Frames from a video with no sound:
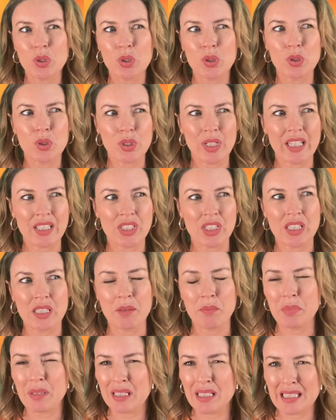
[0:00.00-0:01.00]
or actually a
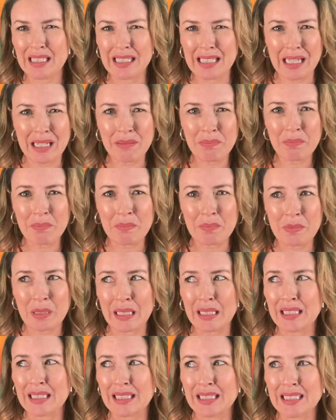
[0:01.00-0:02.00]
bit dumb? Like,